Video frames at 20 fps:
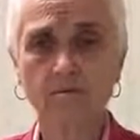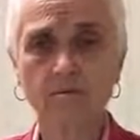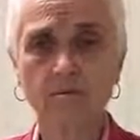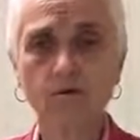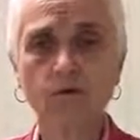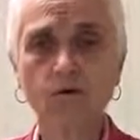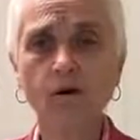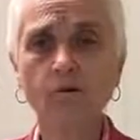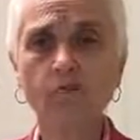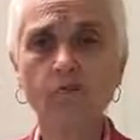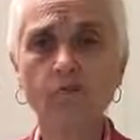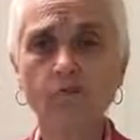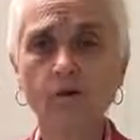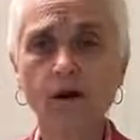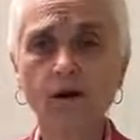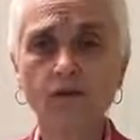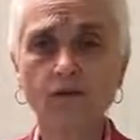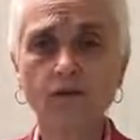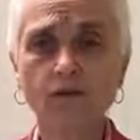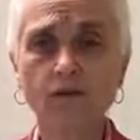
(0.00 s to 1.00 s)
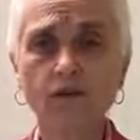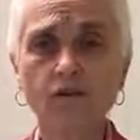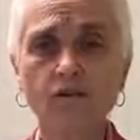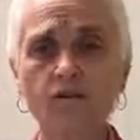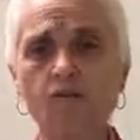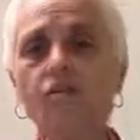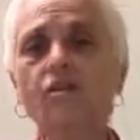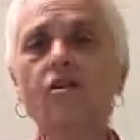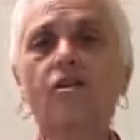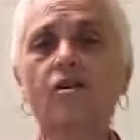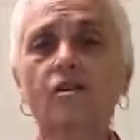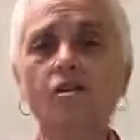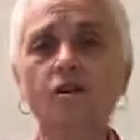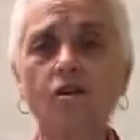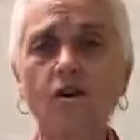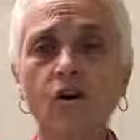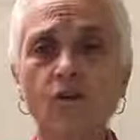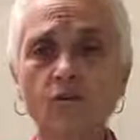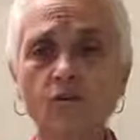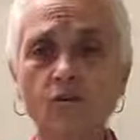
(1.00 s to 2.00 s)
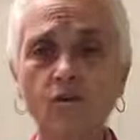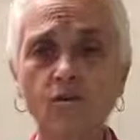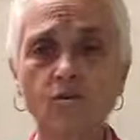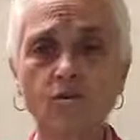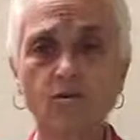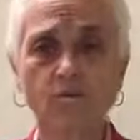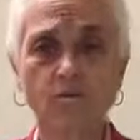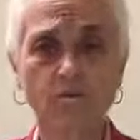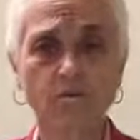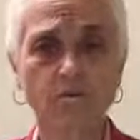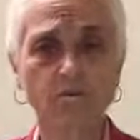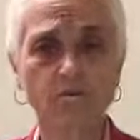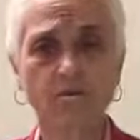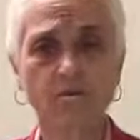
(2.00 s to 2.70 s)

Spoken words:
And whoever's watching this, you're going to go too.